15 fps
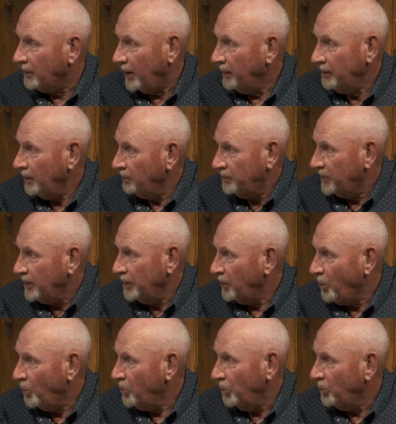I didn't
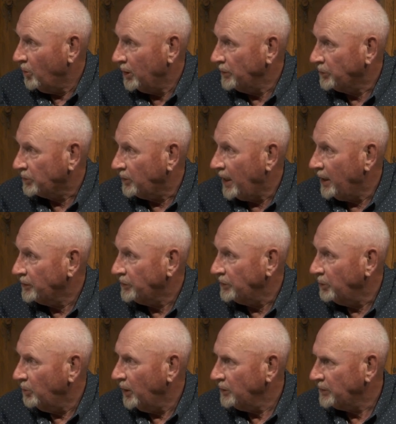know who Lawrence Grassi
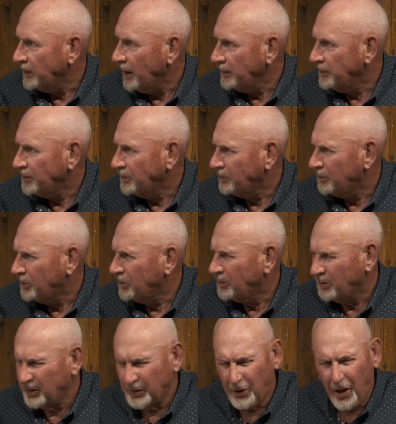was. And I
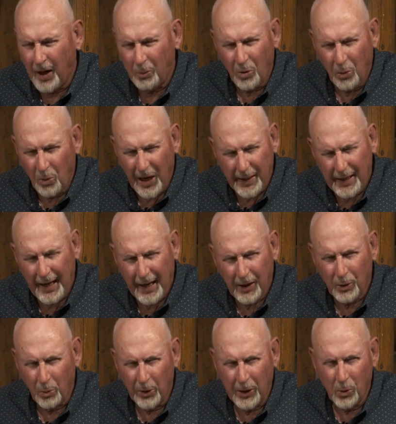sort of thought, Well, why the
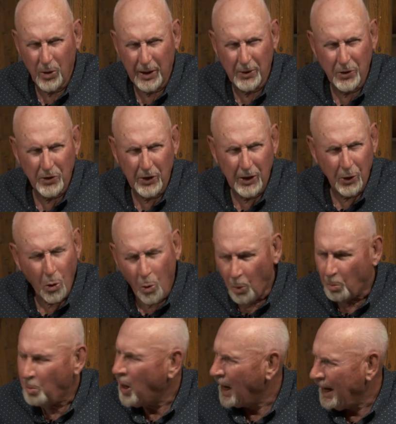heck are we going to see an old
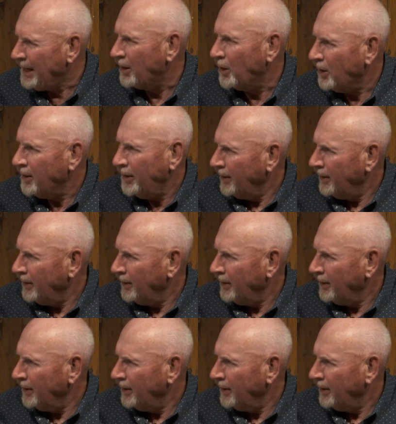miner?